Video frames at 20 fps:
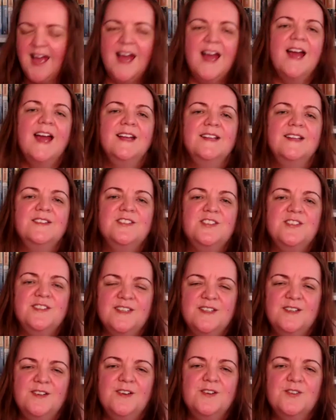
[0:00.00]
and she's
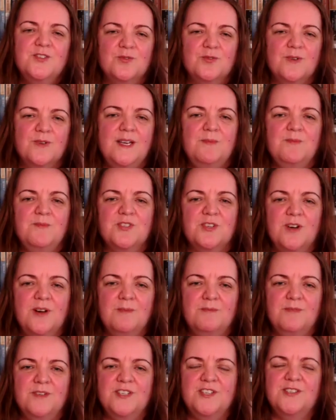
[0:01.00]
in her dream
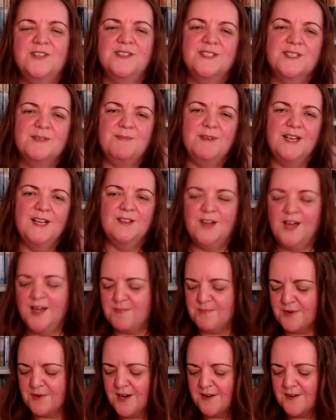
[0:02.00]
job, which is to be a
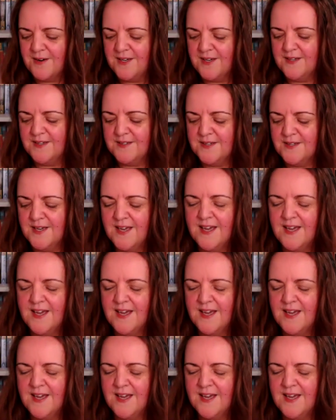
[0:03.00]
librarian.